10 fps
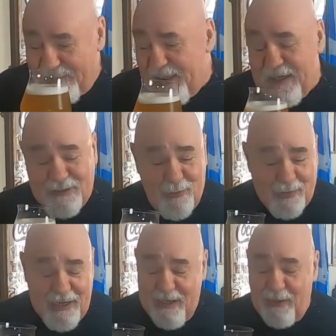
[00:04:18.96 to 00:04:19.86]
Yeah, so
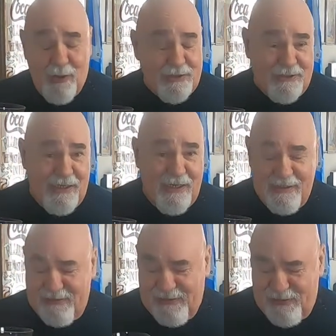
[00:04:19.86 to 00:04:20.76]
we're getting lots
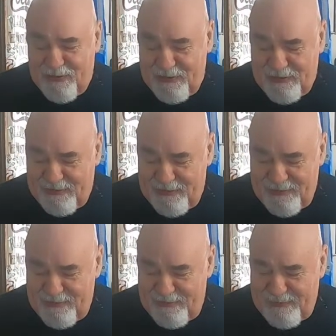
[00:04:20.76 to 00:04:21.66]
of citrus
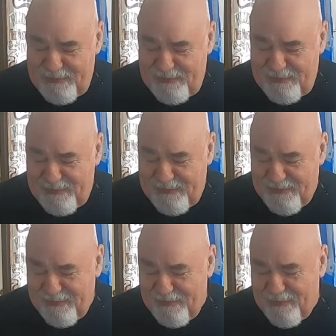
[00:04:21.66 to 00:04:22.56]
and
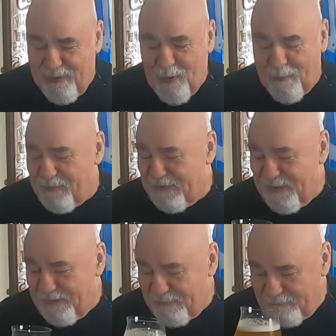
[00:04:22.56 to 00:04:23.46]
hops.
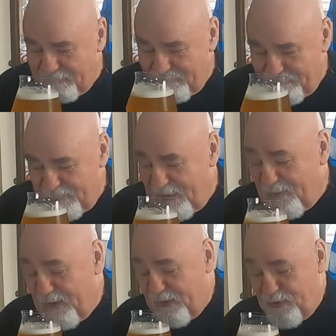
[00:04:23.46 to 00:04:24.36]

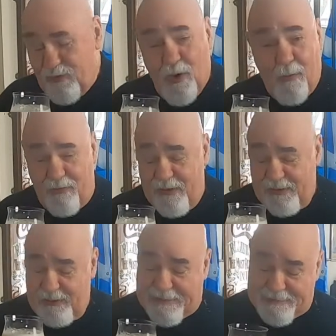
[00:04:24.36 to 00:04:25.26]
For a 2-hop
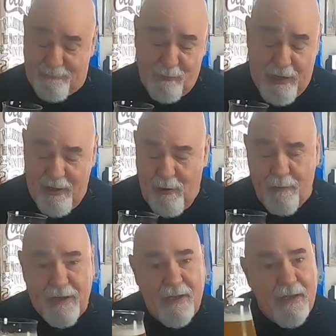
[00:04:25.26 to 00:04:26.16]
rating, it's pretty
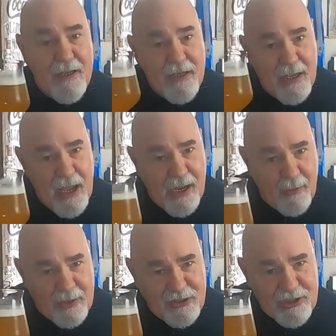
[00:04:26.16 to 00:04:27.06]
hoppy.
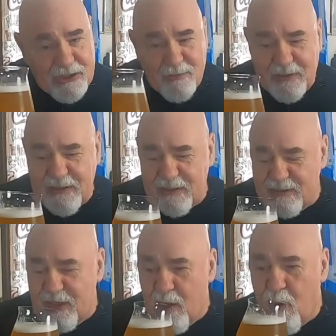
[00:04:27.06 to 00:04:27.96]
Anyway, cheers, my dears.